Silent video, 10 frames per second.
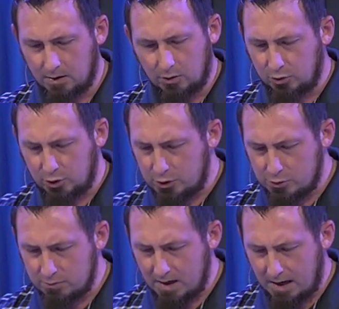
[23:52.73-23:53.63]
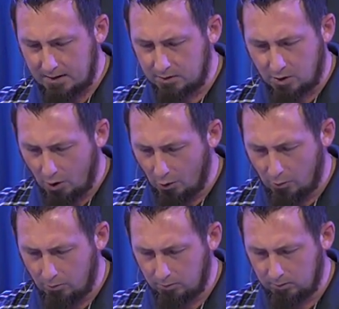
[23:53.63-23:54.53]
Do you not
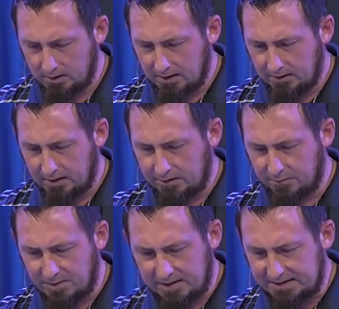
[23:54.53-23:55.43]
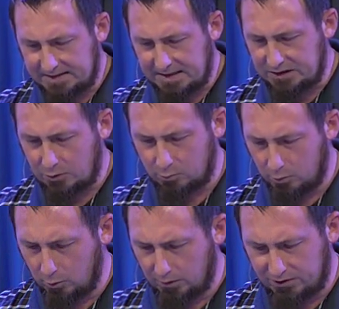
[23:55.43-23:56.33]
know that the Philistines are
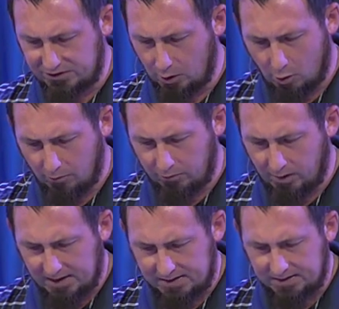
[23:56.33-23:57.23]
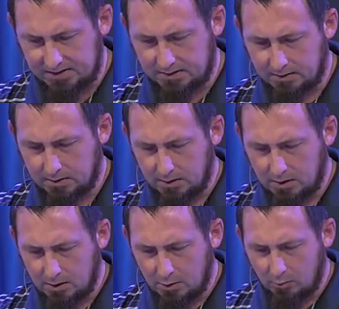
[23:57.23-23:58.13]
rulers over us?
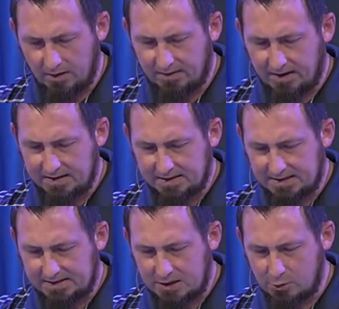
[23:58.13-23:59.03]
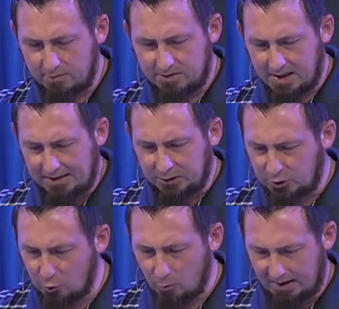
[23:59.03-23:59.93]
What then is this that you have done
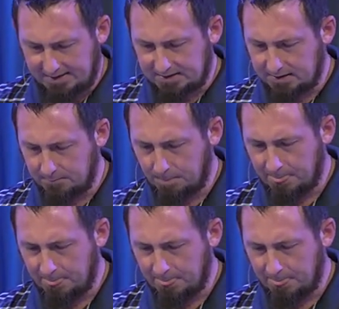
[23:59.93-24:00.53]
to us?